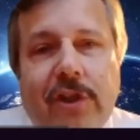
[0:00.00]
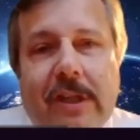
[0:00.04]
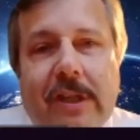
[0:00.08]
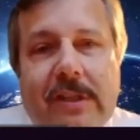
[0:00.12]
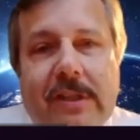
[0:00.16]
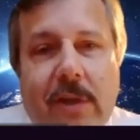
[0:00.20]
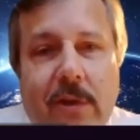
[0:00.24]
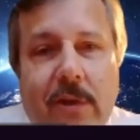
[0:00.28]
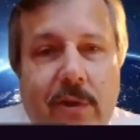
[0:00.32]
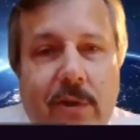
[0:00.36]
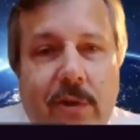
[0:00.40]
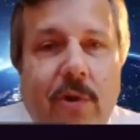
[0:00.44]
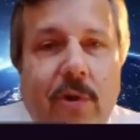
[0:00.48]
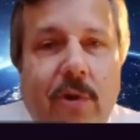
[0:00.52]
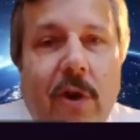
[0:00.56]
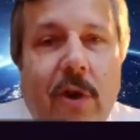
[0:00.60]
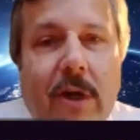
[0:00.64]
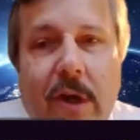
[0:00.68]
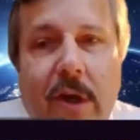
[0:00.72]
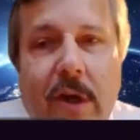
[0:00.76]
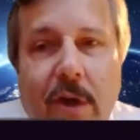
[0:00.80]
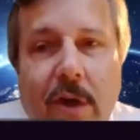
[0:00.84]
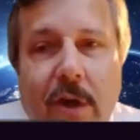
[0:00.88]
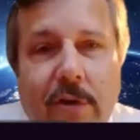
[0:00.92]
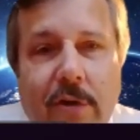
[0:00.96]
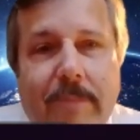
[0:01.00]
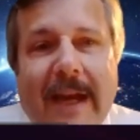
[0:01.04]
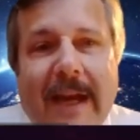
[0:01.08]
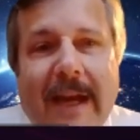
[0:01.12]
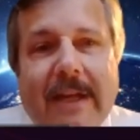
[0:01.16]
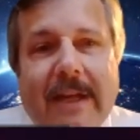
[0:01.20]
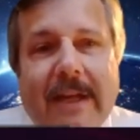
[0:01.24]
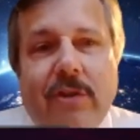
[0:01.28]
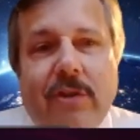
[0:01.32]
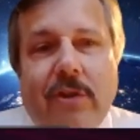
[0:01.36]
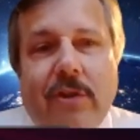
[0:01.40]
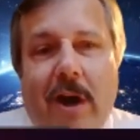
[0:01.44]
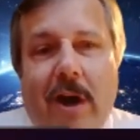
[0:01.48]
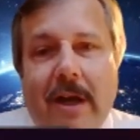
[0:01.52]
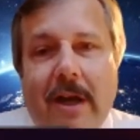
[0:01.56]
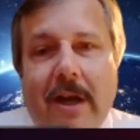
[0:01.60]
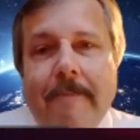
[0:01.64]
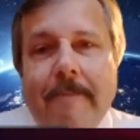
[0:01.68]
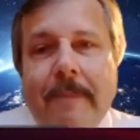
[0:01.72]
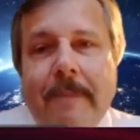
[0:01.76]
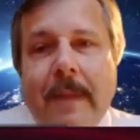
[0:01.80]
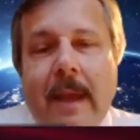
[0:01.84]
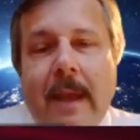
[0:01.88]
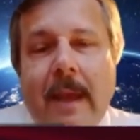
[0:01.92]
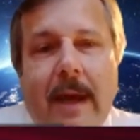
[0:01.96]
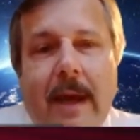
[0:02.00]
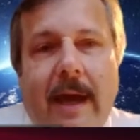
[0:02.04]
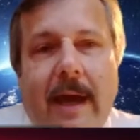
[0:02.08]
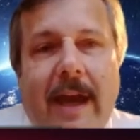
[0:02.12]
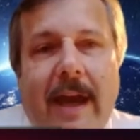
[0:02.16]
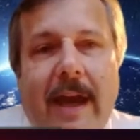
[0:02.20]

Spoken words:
So to conclude my talk, I